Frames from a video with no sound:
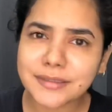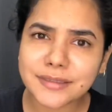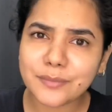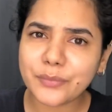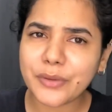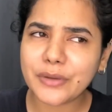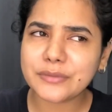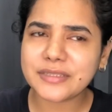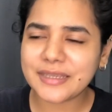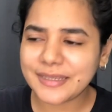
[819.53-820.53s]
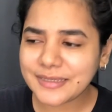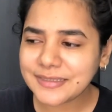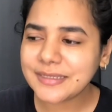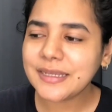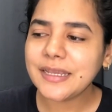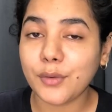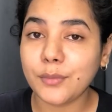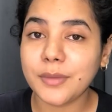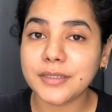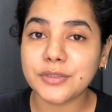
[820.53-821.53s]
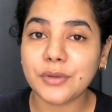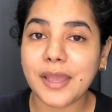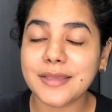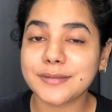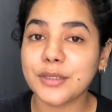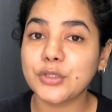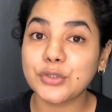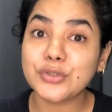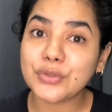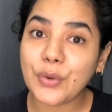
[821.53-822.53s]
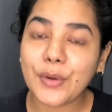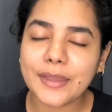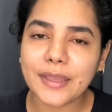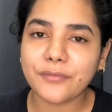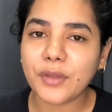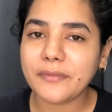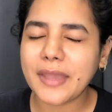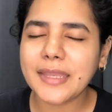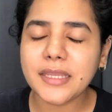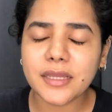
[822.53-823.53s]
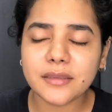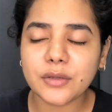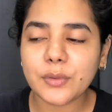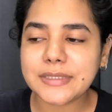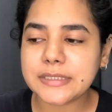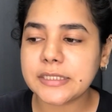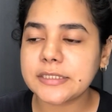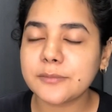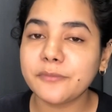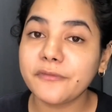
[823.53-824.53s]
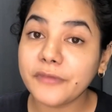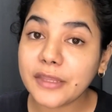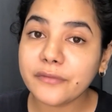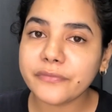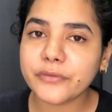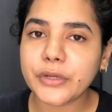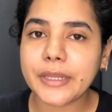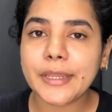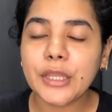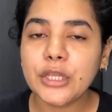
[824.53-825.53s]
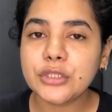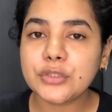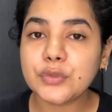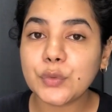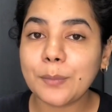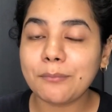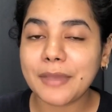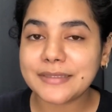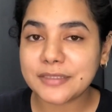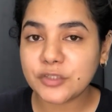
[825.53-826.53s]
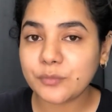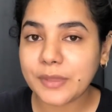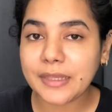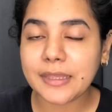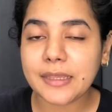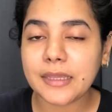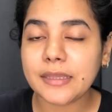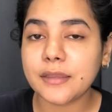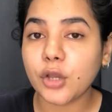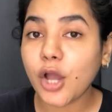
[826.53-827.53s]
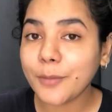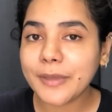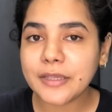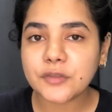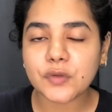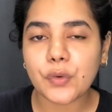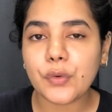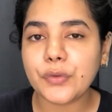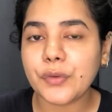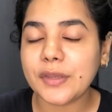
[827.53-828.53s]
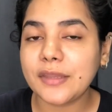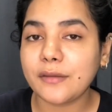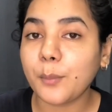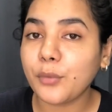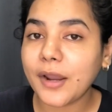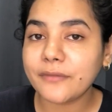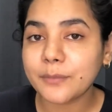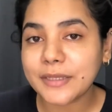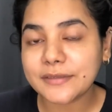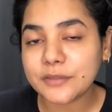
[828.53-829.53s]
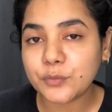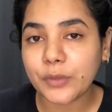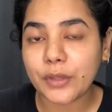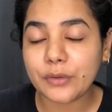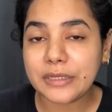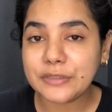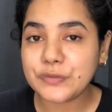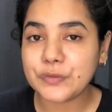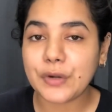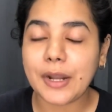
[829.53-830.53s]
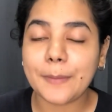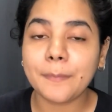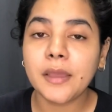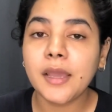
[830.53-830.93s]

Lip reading: about it. Hope that you guys enjoy. If you have any other questions, feel free to message me in the comments, or you can either private message me on Instagram,